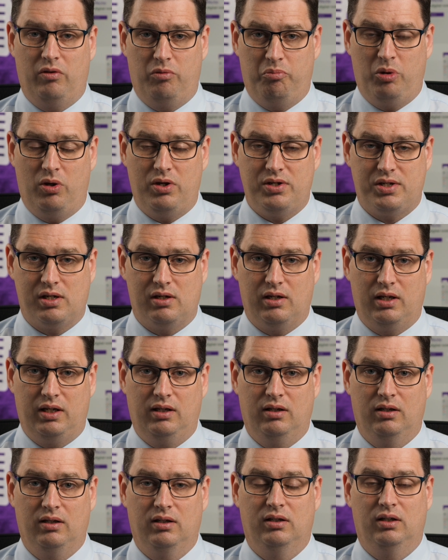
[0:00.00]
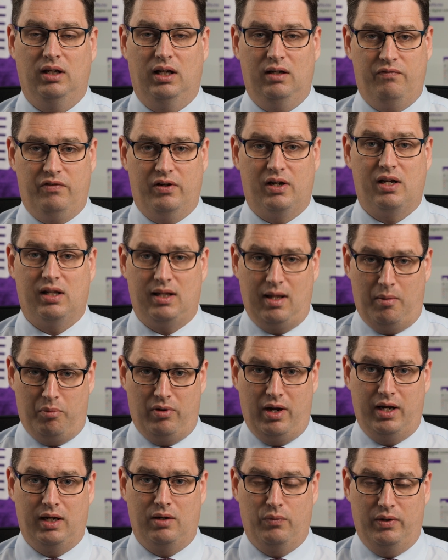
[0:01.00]
both personally and for
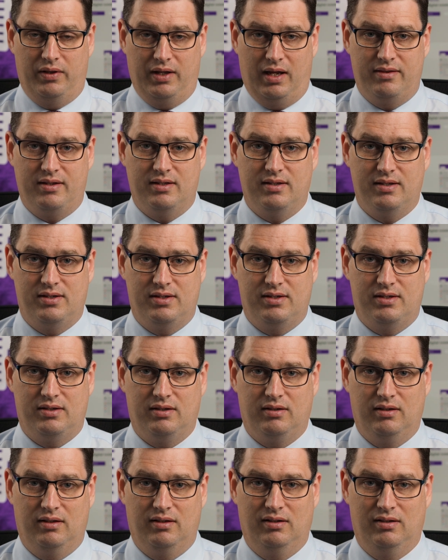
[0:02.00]
collaborating with others.